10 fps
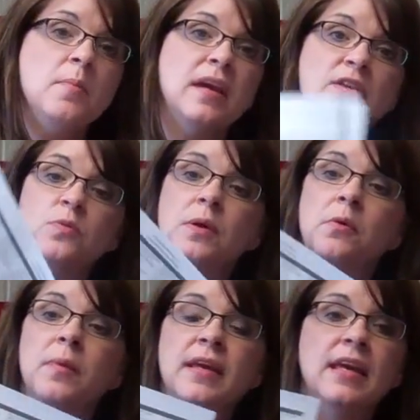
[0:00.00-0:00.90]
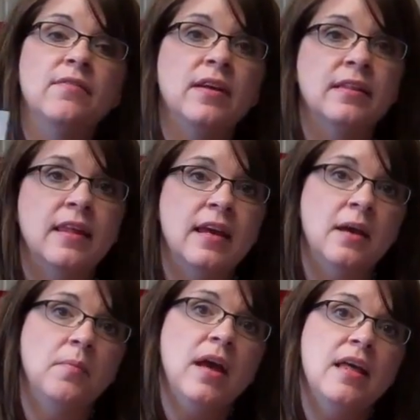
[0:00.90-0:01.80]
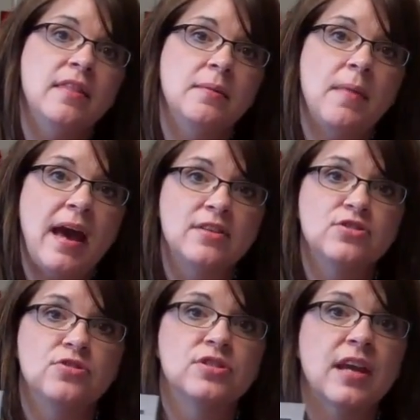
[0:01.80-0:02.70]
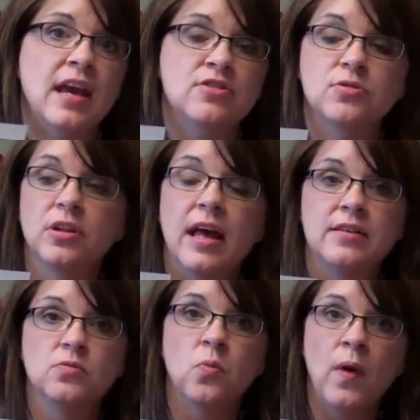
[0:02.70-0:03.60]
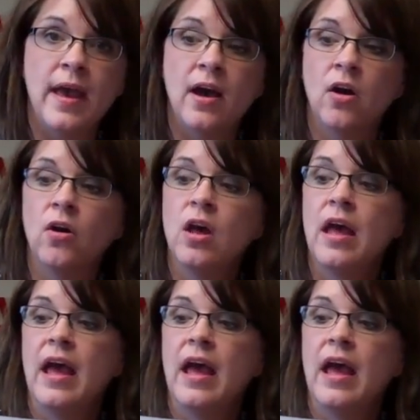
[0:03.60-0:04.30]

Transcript: because we will be giving them the master schedule as well